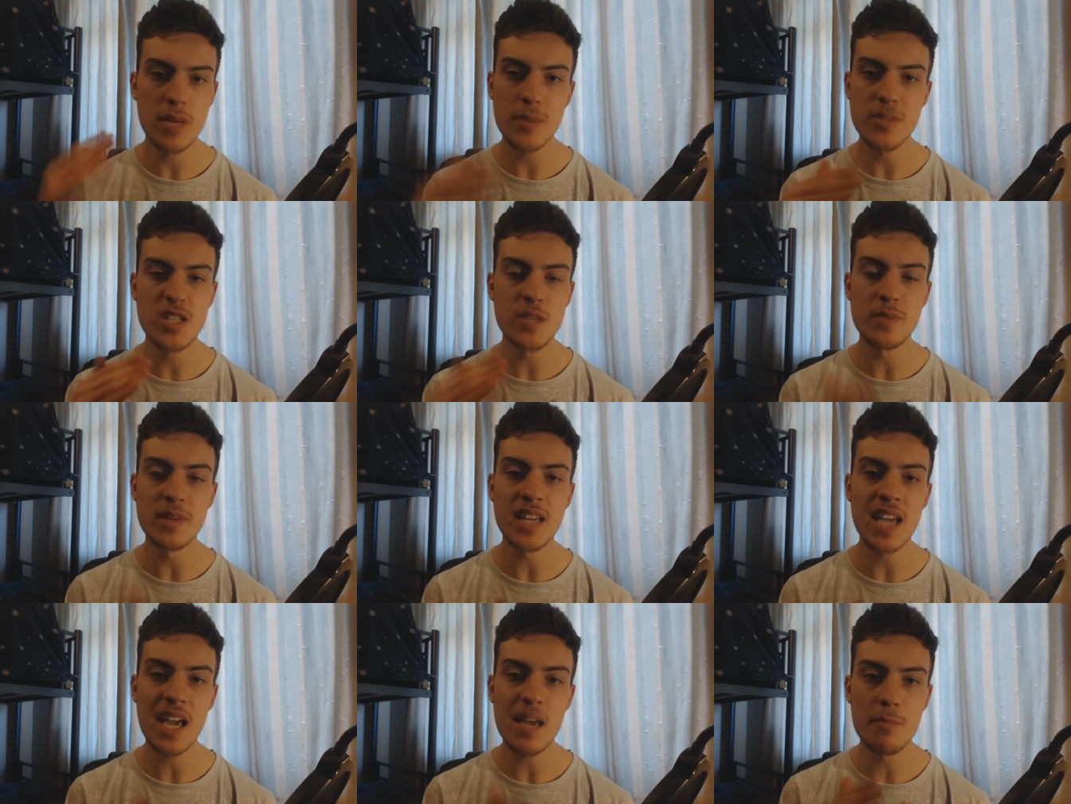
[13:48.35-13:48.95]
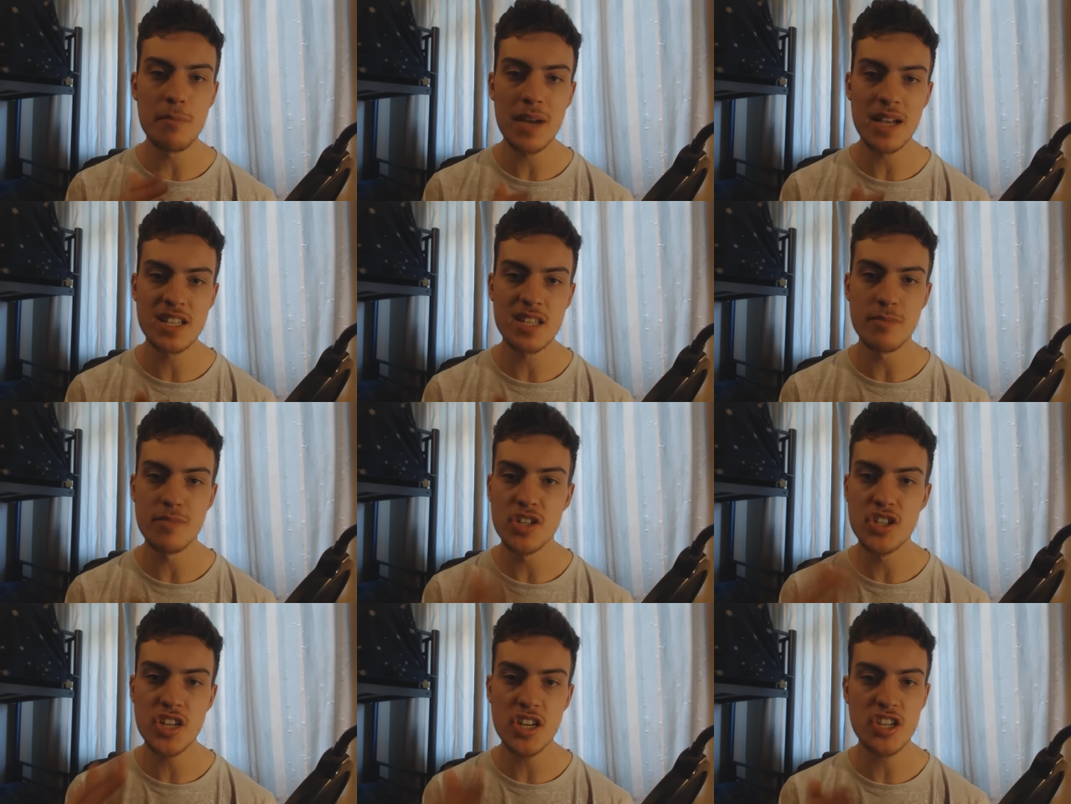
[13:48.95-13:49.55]
maybe to be a
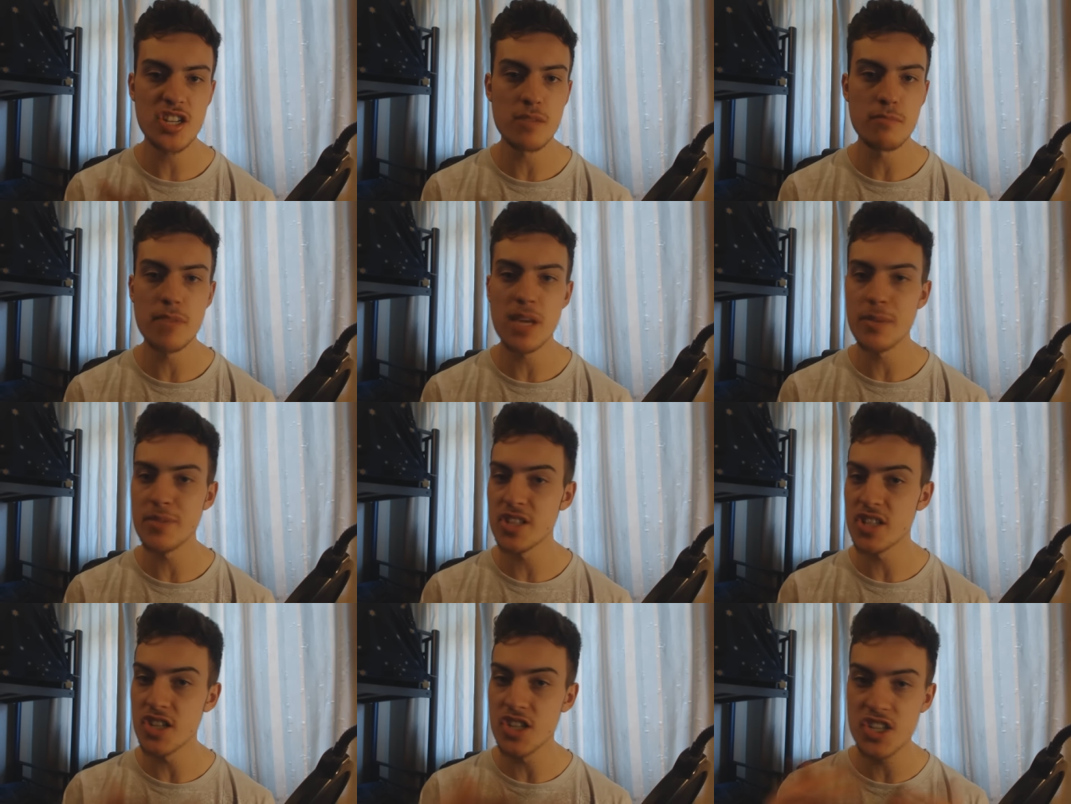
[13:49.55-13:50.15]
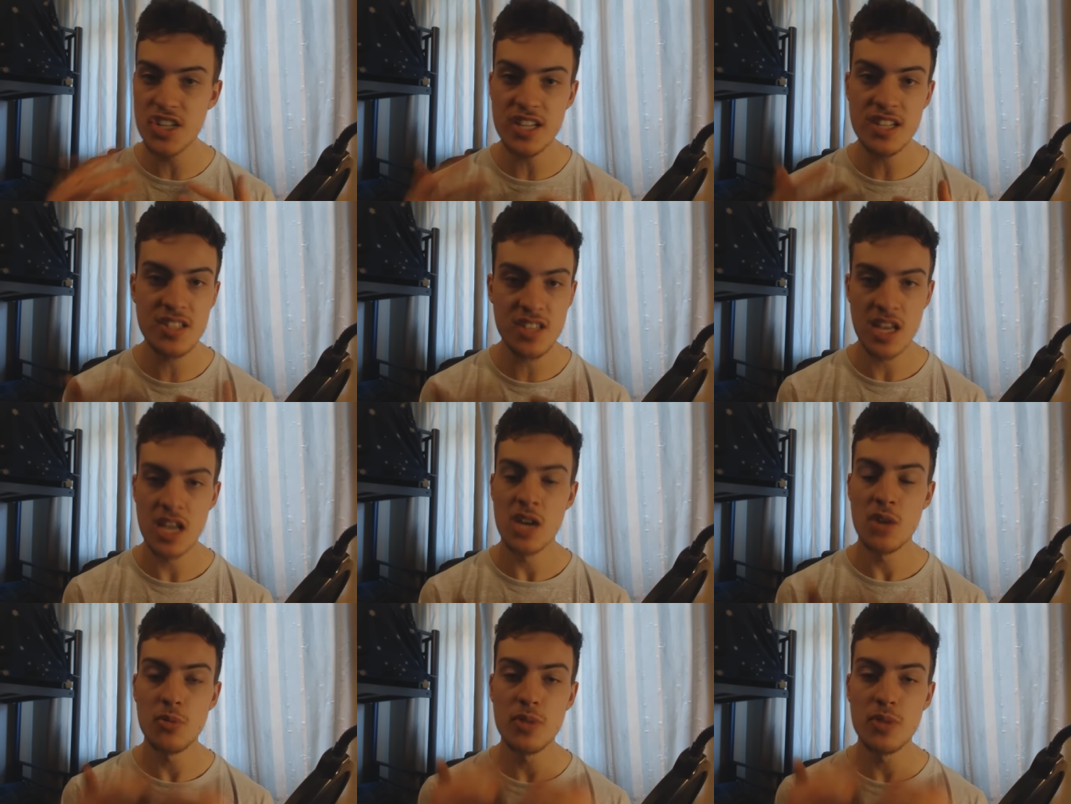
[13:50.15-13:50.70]
better magician, maybe to cheat,